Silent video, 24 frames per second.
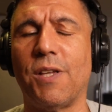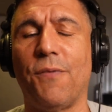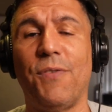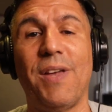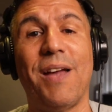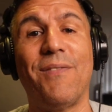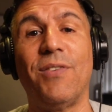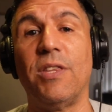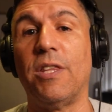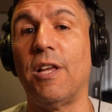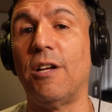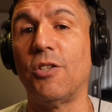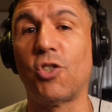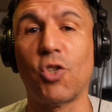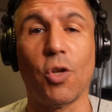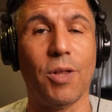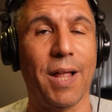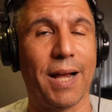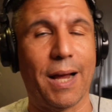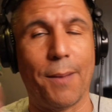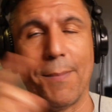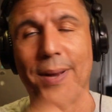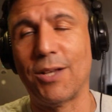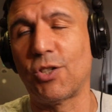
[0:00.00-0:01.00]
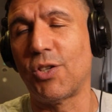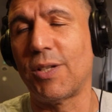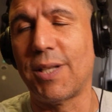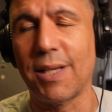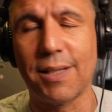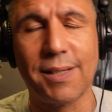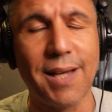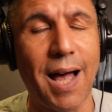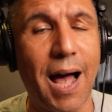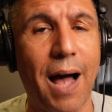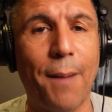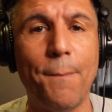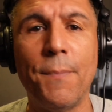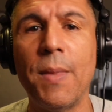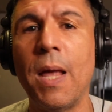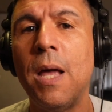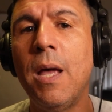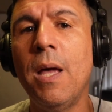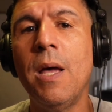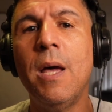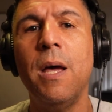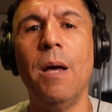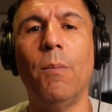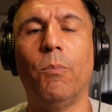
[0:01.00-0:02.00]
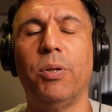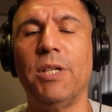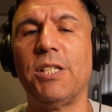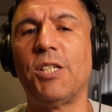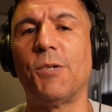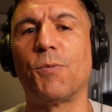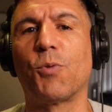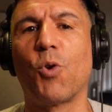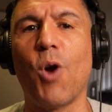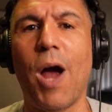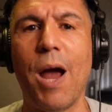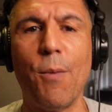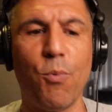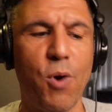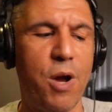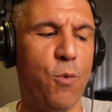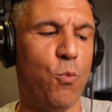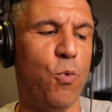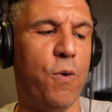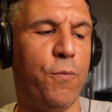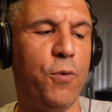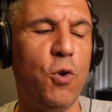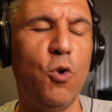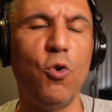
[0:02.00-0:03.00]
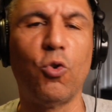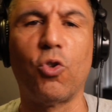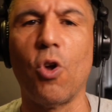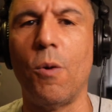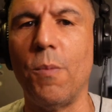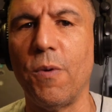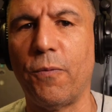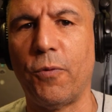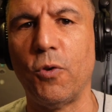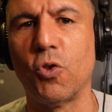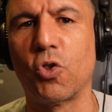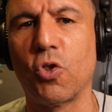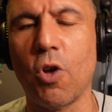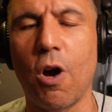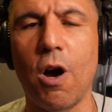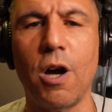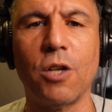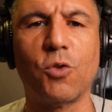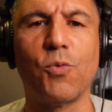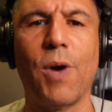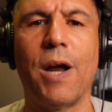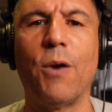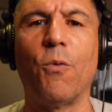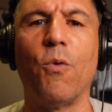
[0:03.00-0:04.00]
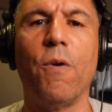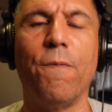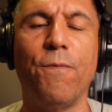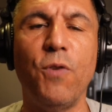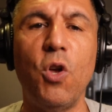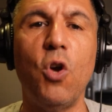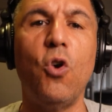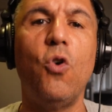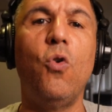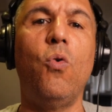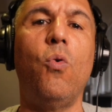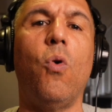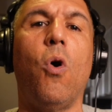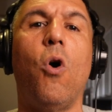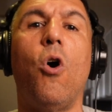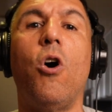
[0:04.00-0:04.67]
If you haven't done so, like I mentioned at the top, please subscribe, rate, review. Throw me a few stars, write a review.